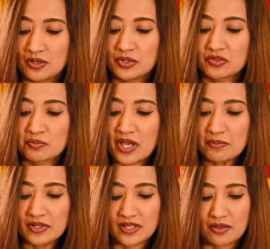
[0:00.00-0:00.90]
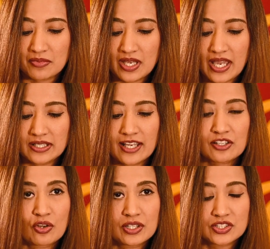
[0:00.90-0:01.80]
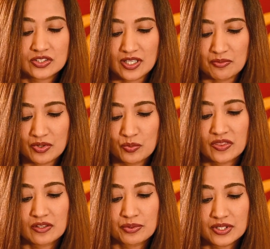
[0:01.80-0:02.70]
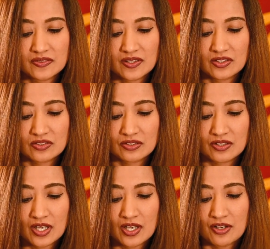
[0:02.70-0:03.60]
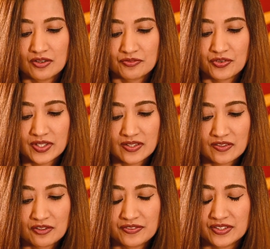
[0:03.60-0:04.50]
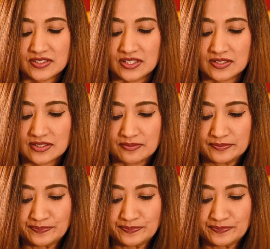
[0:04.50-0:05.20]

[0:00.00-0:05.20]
We remember them and acknowledge them with appreciation for their selflessness.